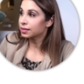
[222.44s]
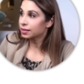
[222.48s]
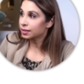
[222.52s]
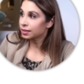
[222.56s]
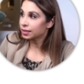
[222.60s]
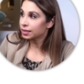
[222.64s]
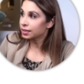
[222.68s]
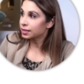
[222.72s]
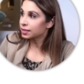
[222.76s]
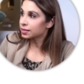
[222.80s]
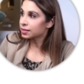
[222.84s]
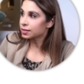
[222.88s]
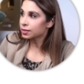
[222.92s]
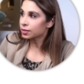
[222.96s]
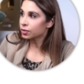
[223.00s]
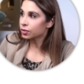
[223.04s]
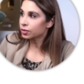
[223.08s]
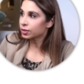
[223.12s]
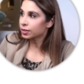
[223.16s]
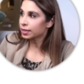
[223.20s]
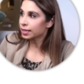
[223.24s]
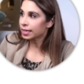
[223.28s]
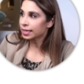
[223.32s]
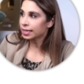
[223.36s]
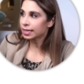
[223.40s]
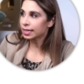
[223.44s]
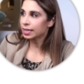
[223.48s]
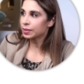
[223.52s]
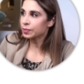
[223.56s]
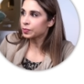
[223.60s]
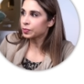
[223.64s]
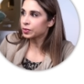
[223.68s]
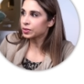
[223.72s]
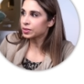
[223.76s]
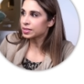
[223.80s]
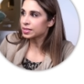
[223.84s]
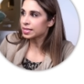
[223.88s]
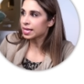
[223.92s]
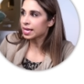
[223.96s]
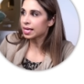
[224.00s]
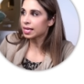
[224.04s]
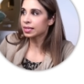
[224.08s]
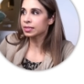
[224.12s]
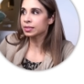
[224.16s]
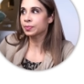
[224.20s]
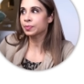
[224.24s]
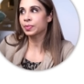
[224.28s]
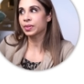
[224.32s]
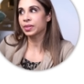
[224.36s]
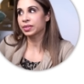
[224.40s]
These look like input
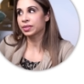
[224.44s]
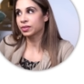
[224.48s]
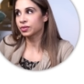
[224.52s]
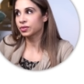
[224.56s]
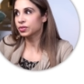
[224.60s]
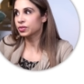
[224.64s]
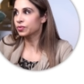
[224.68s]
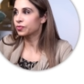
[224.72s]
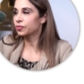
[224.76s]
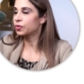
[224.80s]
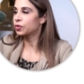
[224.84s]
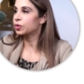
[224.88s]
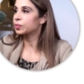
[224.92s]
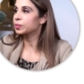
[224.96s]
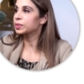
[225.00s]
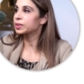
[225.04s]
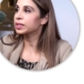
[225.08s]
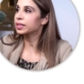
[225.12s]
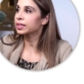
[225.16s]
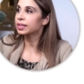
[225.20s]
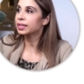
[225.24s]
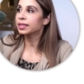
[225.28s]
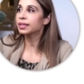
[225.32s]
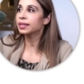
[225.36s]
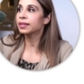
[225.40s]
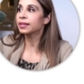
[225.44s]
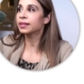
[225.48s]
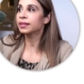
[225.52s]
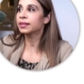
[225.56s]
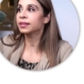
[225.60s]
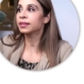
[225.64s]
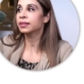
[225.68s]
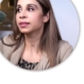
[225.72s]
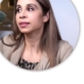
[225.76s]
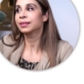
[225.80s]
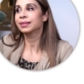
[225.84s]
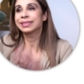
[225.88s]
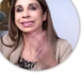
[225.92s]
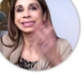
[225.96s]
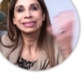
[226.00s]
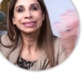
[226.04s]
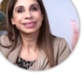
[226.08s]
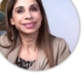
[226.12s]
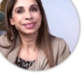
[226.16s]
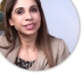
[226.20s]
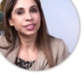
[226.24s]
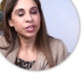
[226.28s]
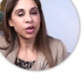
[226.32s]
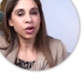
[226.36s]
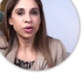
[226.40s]
cells, but there's a formula here,
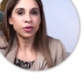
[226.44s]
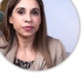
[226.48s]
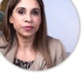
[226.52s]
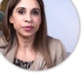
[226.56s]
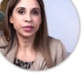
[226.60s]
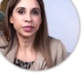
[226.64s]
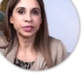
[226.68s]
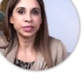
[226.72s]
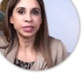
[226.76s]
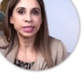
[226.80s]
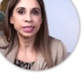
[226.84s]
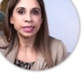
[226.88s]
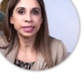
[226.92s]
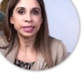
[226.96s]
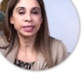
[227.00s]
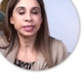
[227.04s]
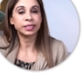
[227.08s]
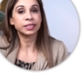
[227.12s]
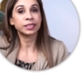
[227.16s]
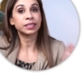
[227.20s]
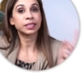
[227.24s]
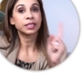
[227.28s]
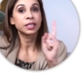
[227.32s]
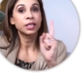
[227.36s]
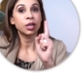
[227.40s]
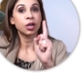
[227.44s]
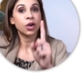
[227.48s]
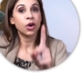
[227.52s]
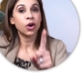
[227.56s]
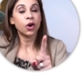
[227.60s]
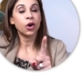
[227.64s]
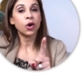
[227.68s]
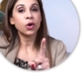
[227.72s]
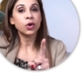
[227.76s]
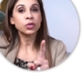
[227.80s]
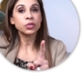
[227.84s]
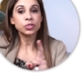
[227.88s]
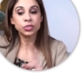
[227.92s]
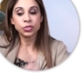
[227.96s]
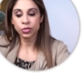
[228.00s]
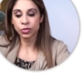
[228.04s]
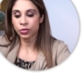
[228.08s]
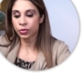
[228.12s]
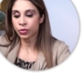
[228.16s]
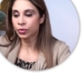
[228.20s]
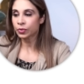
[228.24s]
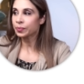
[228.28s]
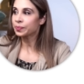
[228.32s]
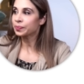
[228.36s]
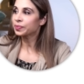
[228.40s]
not very clear.
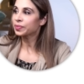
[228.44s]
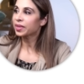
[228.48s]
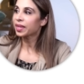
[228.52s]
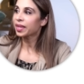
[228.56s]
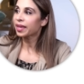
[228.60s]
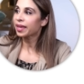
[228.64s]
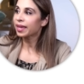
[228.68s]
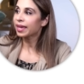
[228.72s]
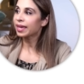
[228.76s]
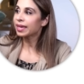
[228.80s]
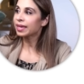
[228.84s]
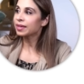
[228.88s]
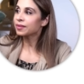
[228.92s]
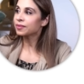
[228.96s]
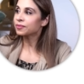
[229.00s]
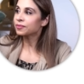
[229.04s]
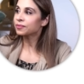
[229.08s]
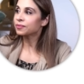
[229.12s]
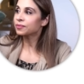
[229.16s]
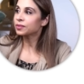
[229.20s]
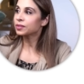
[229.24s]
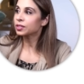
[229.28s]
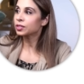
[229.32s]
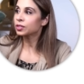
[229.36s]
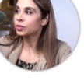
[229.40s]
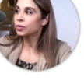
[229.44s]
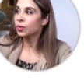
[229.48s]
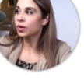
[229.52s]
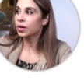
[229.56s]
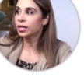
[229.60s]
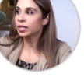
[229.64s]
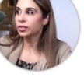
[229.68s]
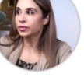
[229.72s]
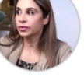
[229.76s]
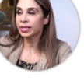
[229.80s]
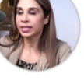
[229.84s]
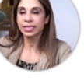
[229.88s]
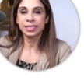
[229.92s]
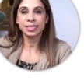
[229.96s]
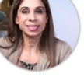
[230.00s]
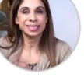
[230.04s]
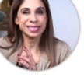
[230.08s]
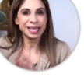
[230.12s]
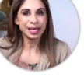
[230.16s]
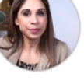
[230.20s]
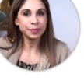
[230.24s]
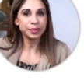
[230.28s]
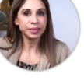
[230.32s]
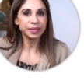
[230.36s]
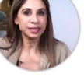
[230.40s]
Also, if you are creating
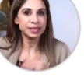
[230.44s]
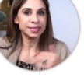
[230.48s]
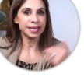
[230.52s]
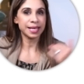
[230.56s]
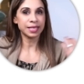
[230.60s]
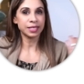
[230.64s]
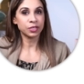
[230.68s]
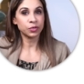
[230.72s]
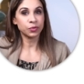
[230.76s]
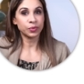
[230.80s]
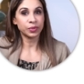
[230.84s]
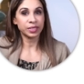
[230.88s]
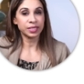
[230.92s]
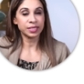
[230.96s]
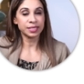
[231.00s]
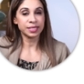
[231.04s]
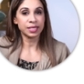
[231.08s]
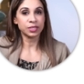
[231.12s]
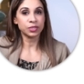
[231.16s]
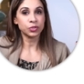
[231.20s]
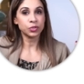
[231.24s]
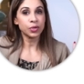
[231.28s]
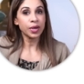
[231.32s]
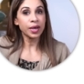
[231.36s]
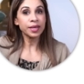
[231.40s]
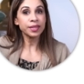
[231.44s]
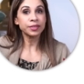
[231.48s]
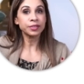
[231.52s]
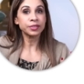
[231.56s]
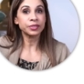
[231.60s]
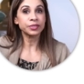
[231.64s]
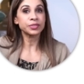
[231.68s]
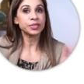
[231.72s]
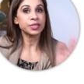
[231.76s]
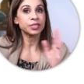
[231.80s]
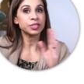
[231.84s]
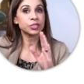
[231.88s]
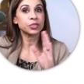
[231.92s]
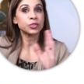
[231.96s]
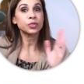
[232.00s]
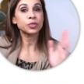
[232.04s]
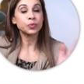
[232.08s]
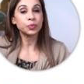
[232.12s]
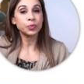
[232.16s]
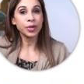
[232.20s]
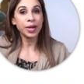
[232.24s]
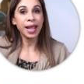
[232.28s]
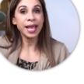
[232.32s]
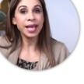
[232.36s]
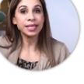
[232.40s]
templates that you want to send to others, it's
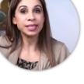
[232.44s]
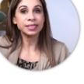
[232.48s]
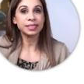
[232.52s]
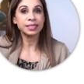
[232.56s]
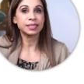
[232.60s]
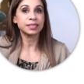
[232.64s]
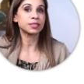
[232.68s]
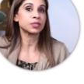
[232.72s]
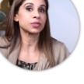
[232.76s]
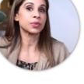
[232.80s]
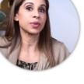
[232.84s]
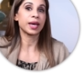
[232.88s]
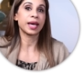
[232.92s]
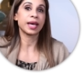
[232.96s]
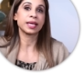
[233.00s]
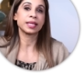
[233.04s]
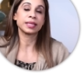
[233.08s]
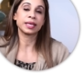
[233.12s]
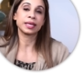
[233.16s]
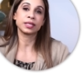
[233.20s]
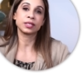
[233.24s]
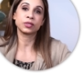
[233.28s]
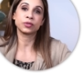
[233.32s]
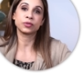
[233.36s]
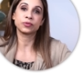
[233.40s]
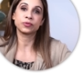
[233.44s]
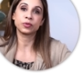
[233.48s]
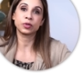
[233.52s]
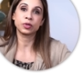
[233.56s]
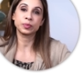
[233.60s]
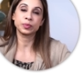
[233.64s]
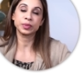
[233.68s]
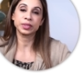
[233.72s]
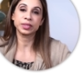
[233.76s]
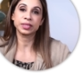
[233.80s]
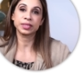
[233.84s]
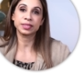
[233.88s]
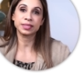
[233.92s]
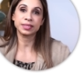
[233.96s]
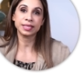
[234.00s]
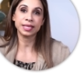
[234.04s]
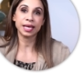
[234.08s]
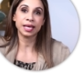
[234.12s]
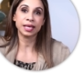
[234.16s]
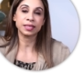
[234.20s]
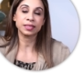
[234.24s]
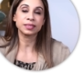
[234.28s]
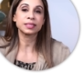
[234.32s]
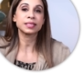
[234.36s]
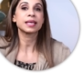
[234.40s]
good practice to highlight your formula
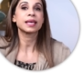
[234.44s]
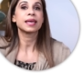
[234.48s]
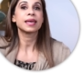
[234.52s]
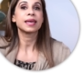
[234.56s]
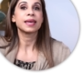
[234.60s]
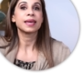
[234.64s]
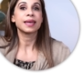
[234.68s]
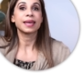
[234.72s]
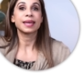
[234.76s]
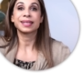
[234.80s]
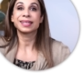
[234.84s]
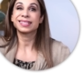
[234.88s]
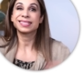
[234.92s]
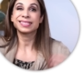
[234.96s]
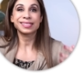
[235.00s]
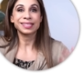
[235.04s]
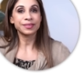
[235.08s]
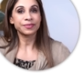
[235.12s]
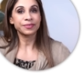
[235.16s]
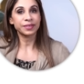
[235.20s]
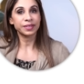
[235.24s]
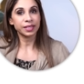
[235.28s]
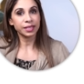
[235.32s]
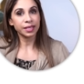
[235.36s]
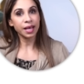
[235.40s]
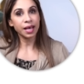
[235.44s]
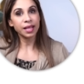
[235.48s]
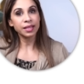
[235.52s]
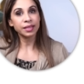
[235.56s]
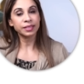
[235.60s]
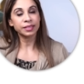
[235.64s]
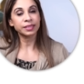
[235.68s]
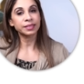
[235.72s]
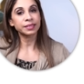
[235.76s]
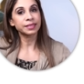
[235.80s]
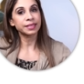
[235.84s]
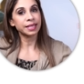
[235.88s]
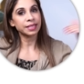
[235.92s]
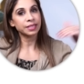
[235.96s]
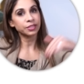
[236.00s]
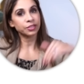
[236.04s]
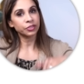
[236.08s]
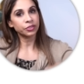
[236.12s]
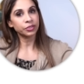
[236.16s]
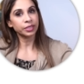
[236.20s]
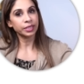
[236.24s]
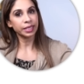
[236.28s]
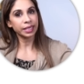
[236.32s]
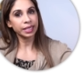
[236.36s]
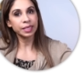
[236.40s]
cells in a different color than
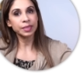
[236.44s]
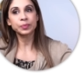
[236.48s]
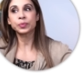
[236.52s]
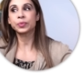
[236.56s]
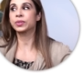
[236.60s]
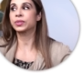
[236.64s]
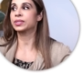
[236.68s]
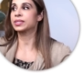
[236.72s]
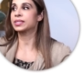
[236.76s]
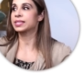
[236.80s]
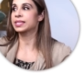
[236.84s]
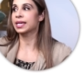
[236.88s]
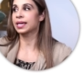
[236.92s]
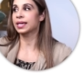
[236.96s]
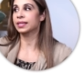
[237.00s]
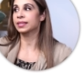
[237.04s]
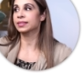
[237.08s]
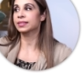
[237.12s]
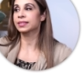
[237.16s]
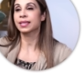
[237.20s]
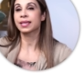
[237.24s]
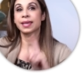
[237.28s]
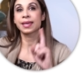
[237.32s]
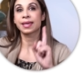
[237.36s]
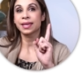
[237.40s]
your input cells.